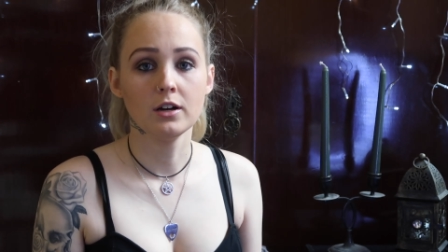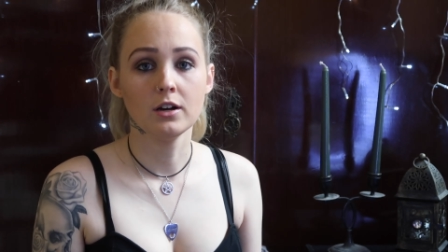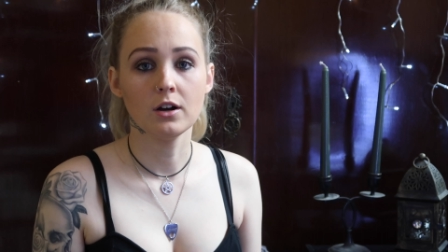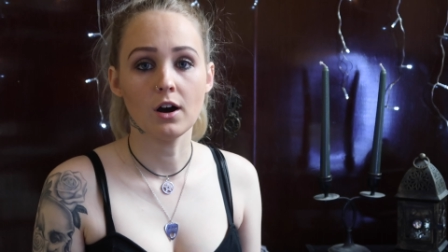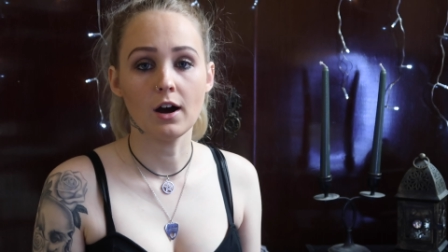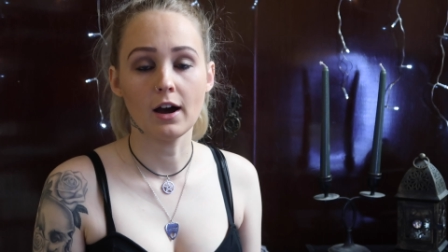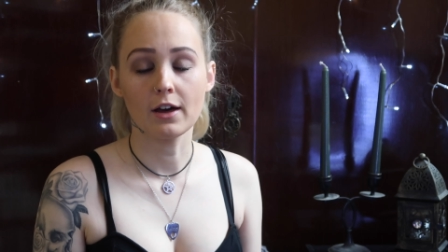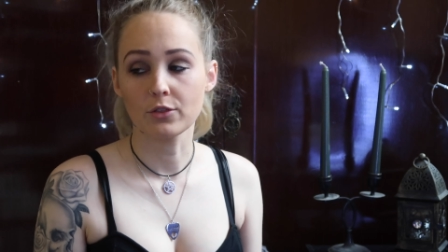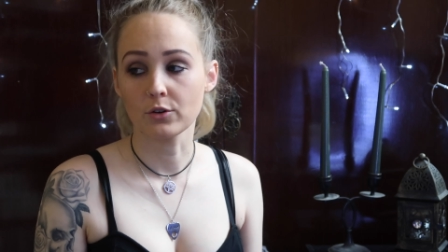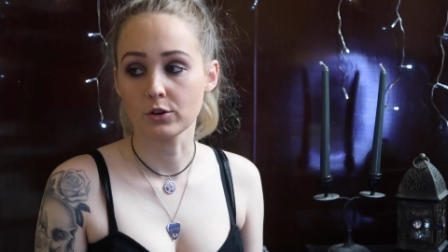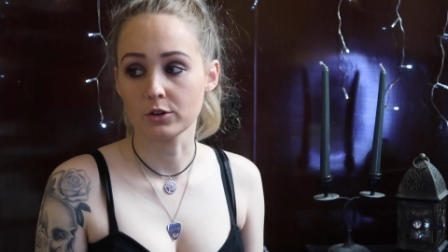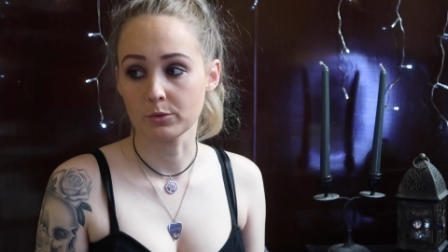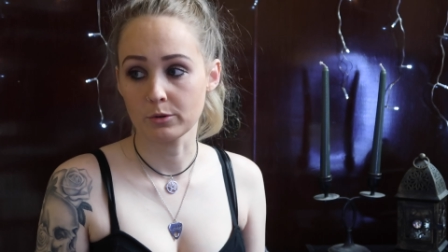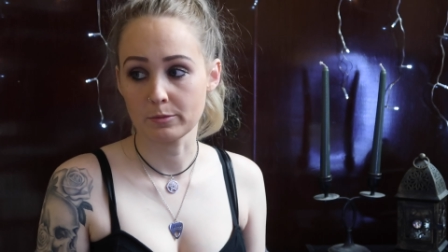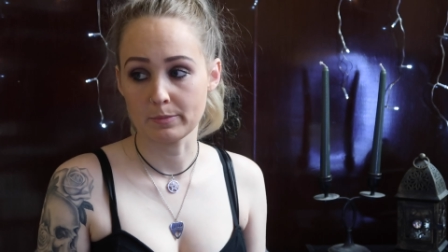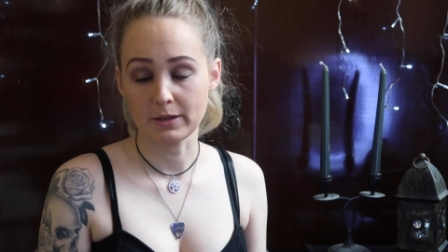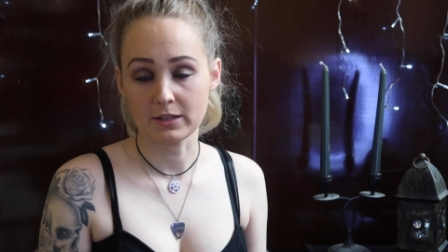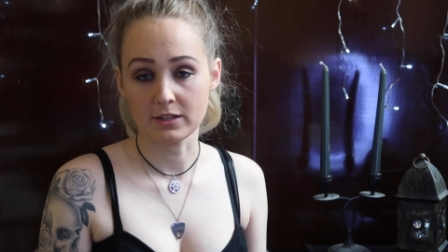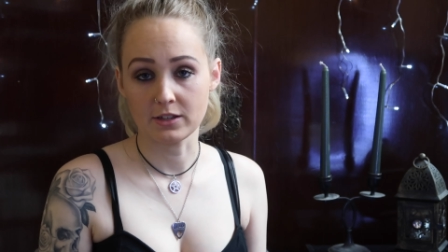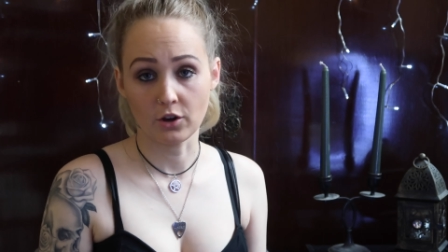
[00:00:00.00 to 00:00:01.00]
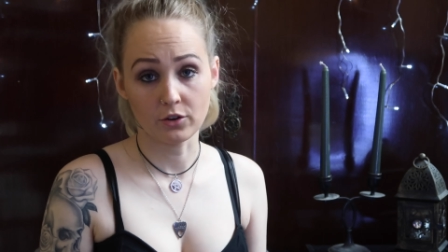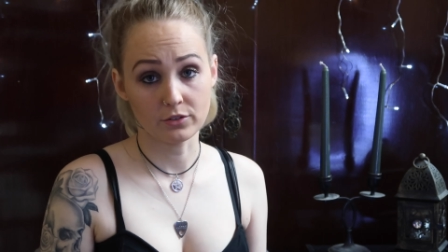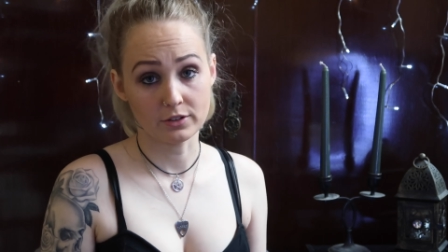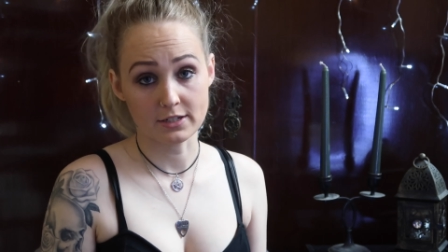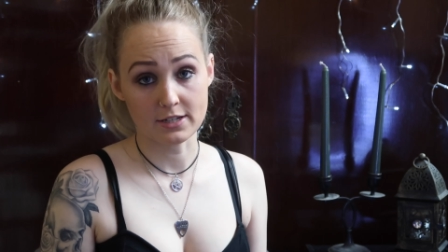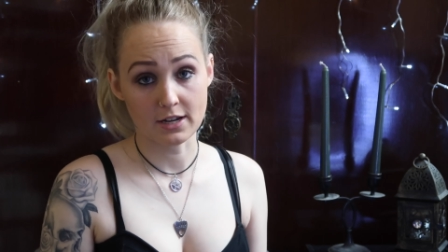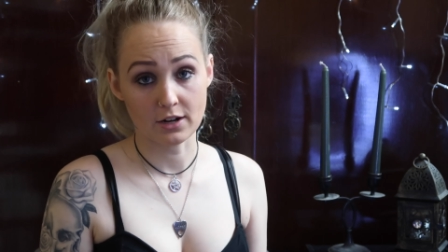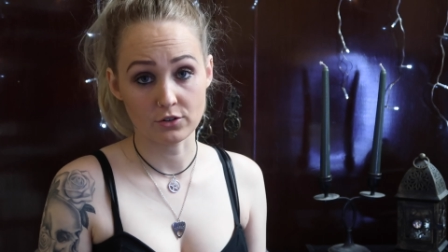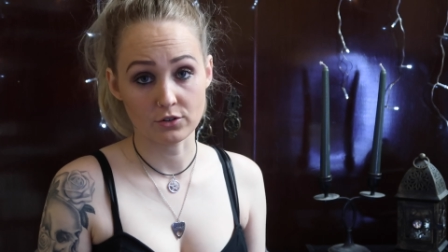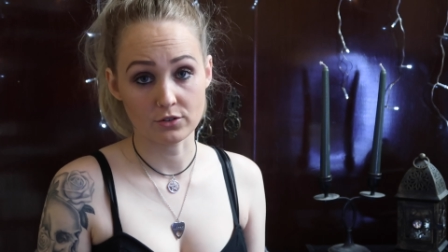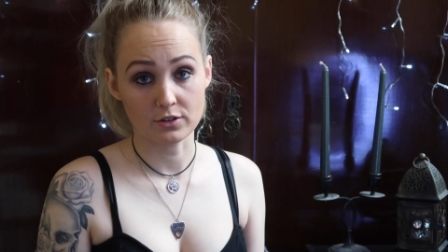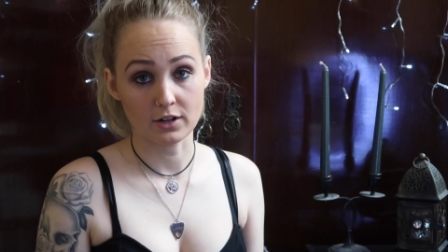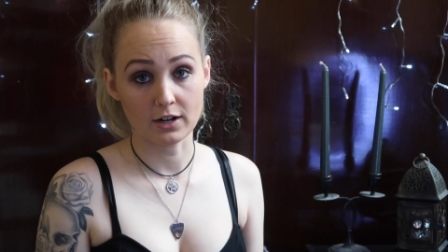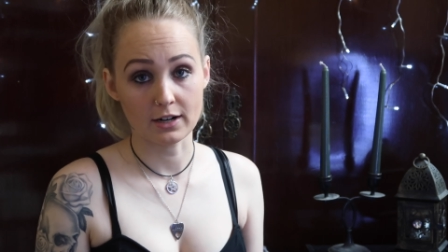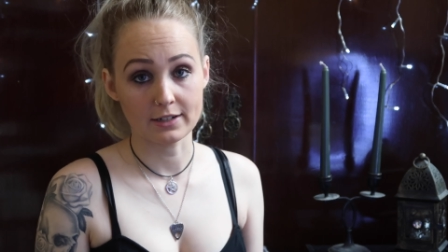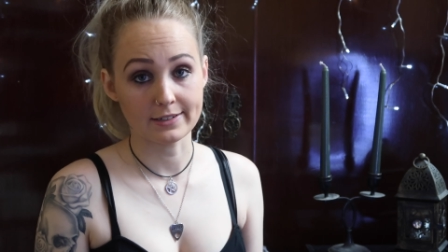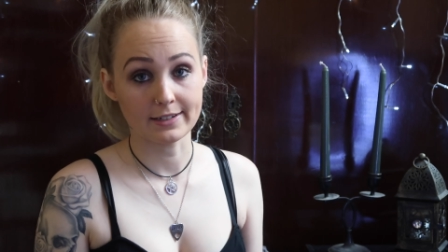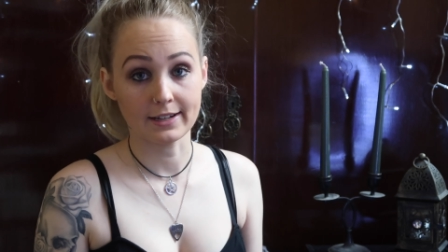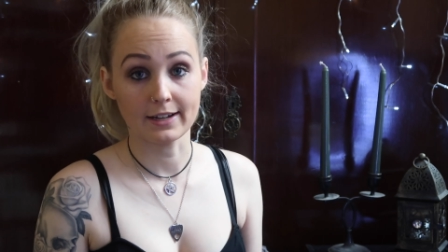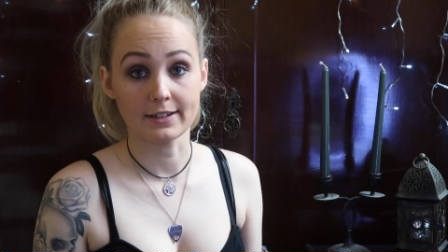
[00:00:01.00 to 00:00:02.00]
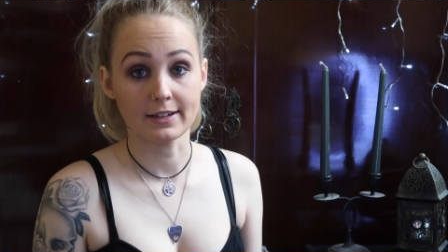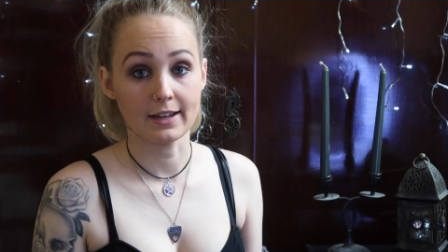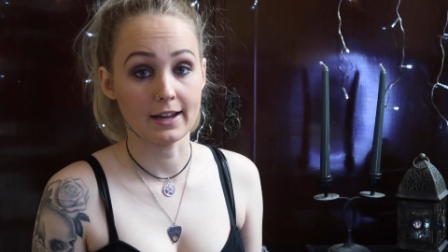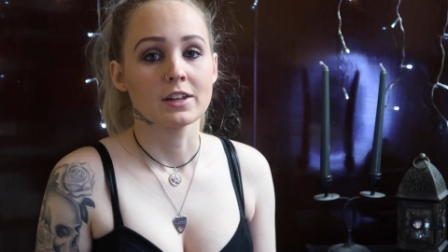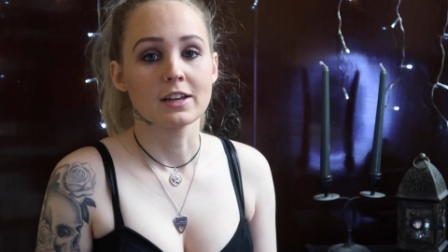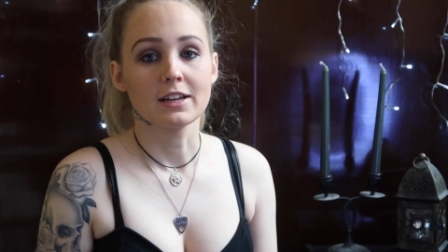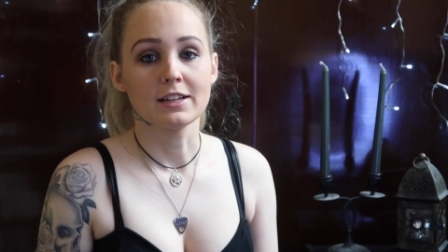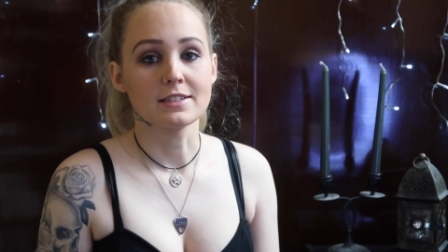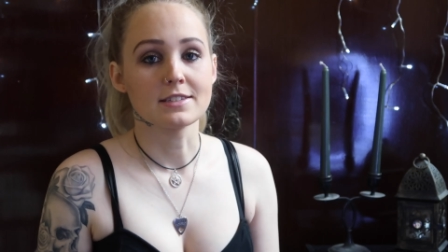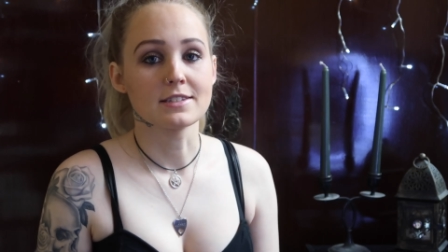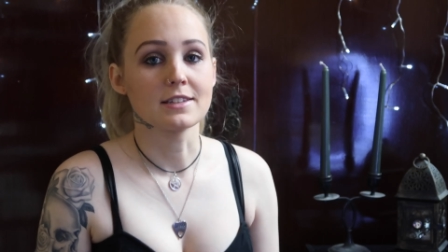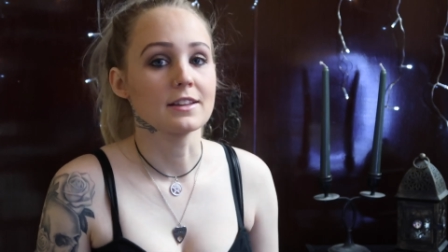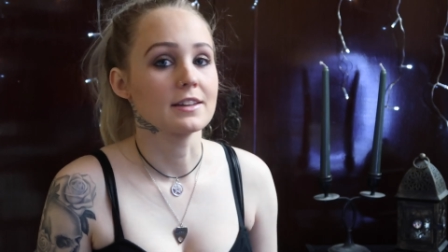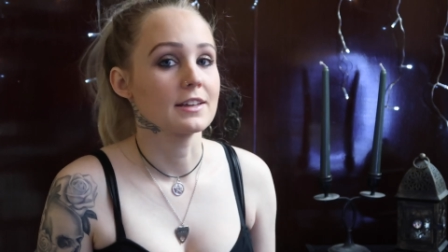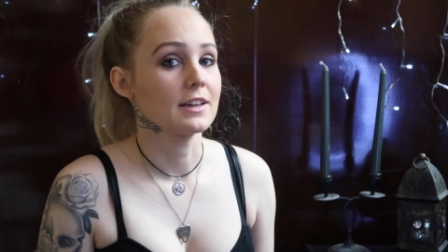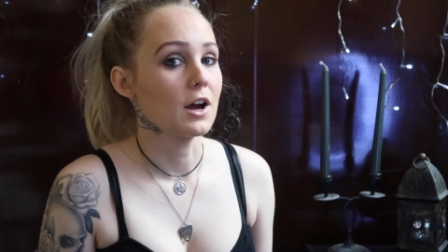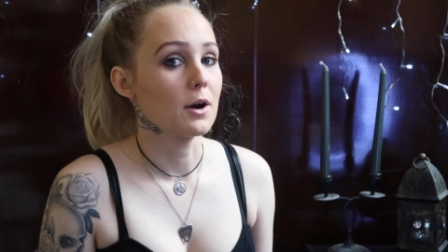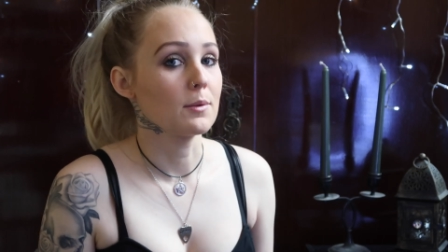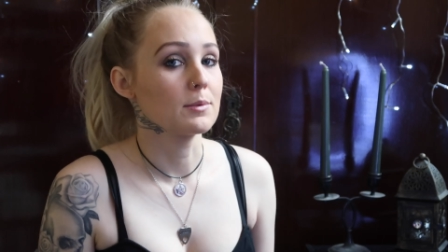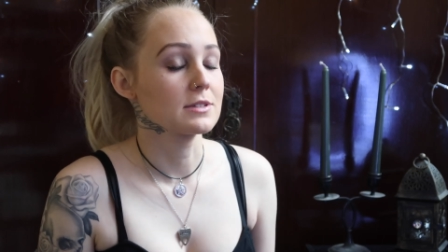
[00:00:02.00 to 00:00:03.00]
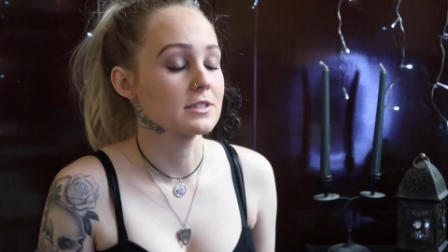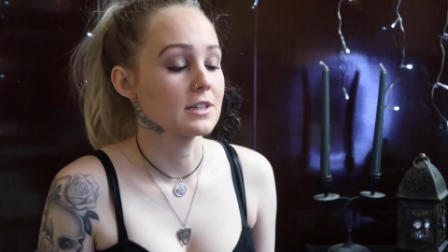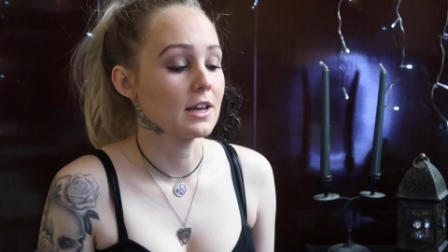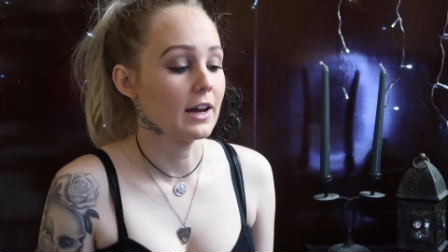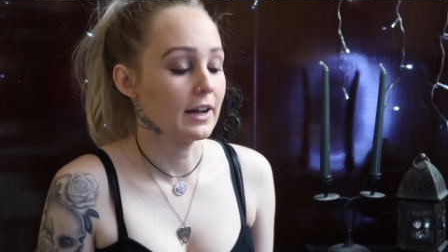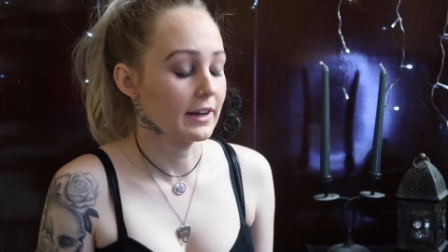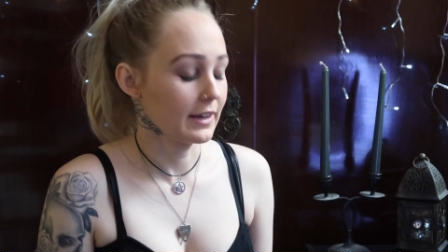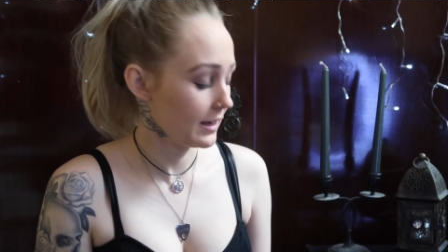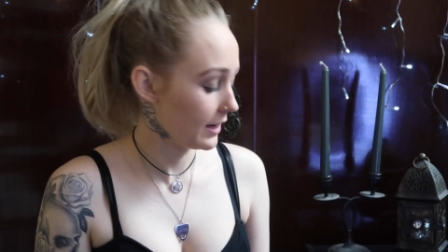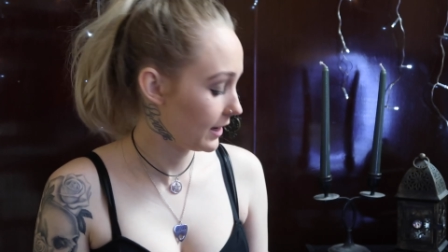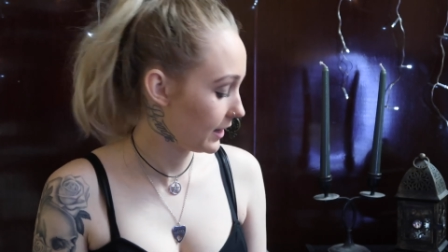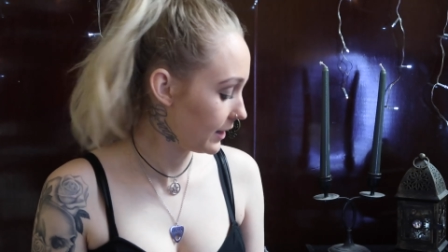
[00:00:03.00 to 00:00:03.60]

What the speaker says: I thought it would be the only tattoo that I'd get. Instantly I was like,